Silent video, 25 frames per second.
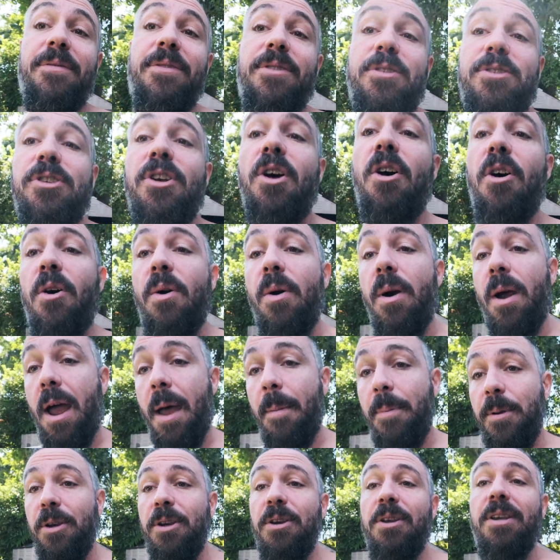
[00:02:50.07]
So
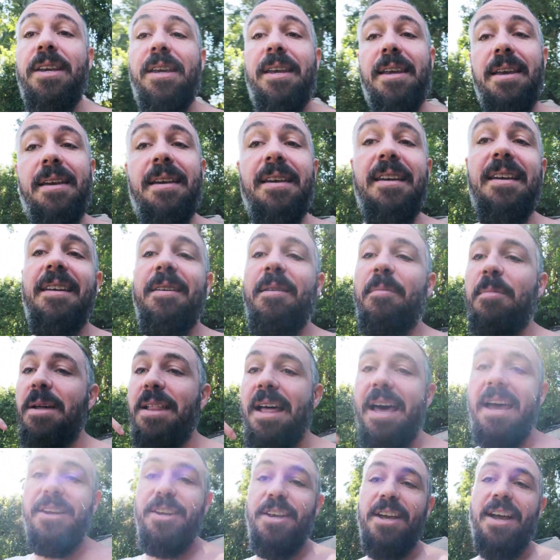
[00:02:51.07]
Happy New Year. I'm
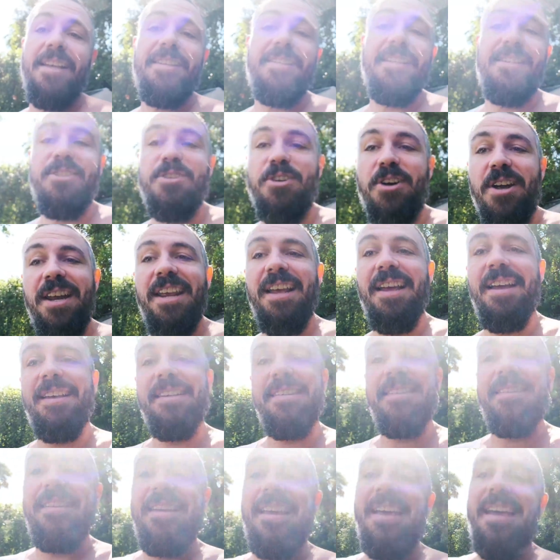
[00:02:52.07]
glad you guys are joining
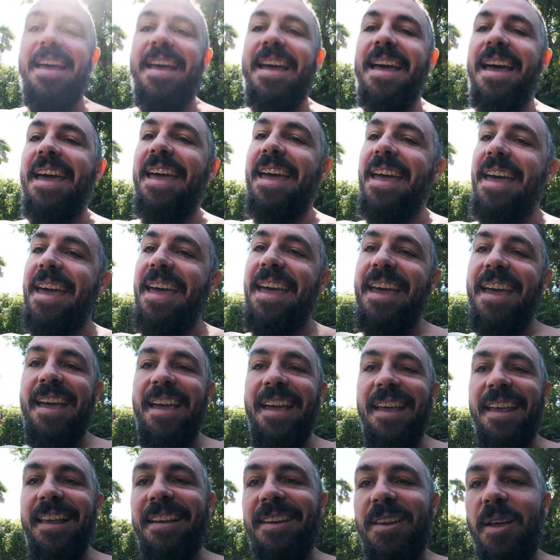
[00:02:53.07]
us
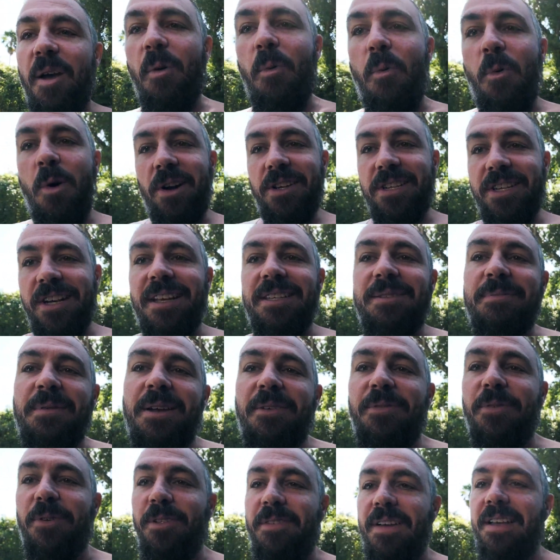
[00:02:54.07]
and watch us make
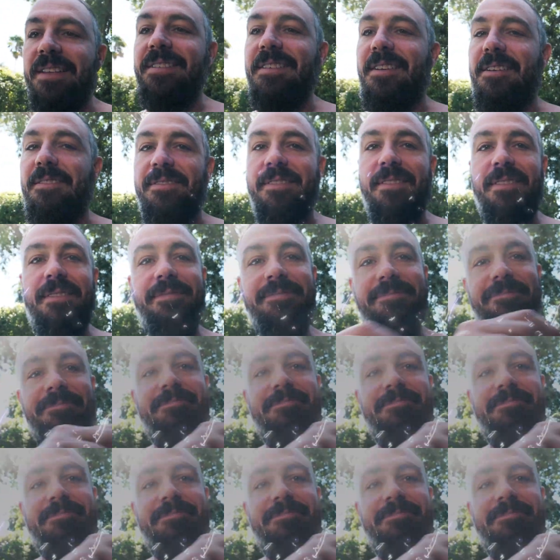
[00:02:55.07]
a fool of ourselves.